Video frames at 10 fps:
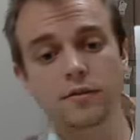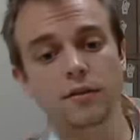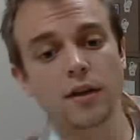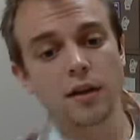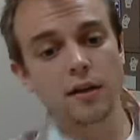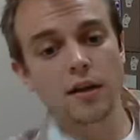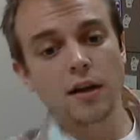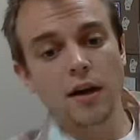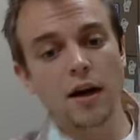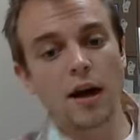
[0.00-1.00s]
Okay,
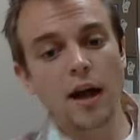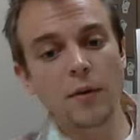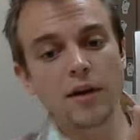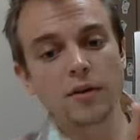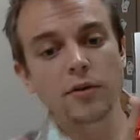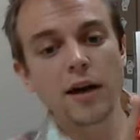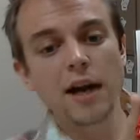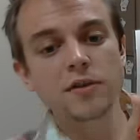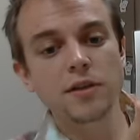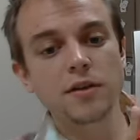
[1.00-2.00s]
and we include
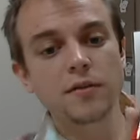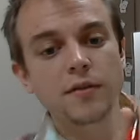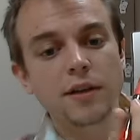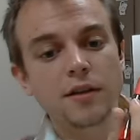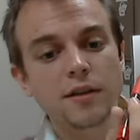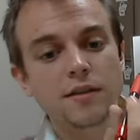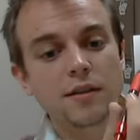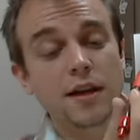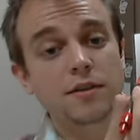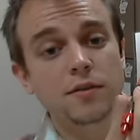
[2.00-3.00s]
hydrogen over here because it
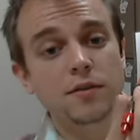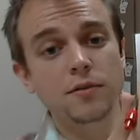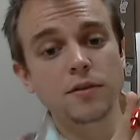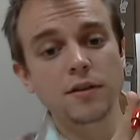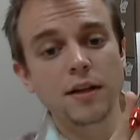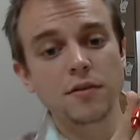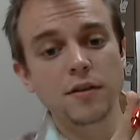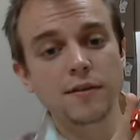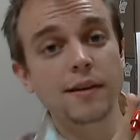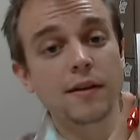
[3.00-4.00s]
likes to lose
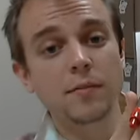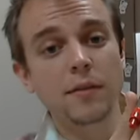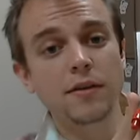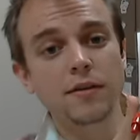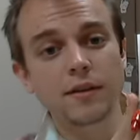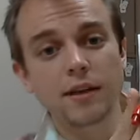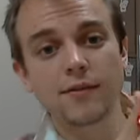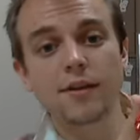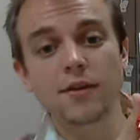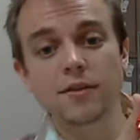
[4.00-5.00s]
electrons like a metal,
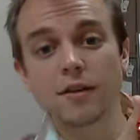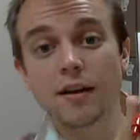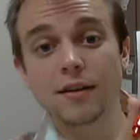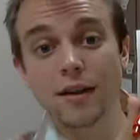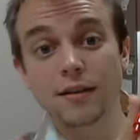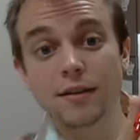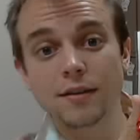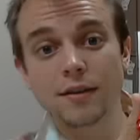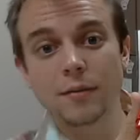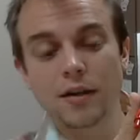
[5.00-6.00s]
even though it's not
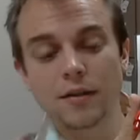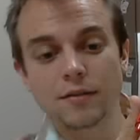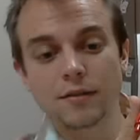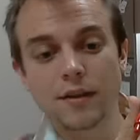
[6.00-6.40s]
technically a metal.